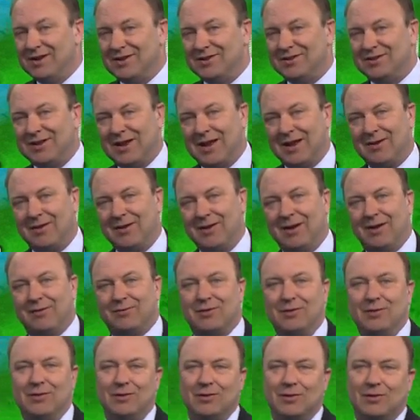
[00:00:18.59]
Saturday
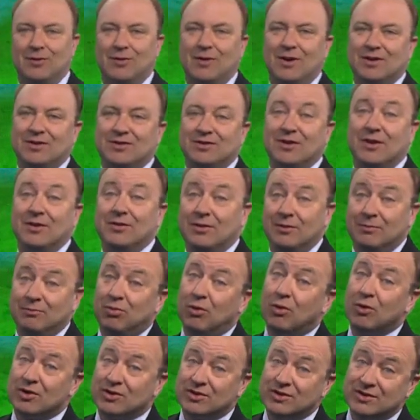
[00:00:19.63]
afternoon across southern
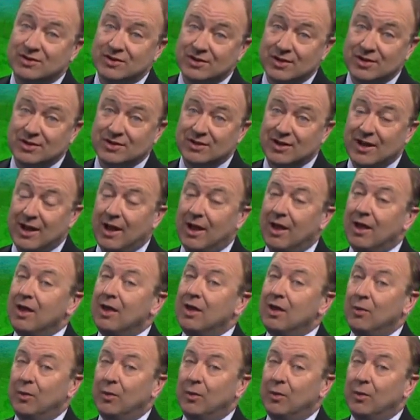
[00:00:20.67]
portions of the state.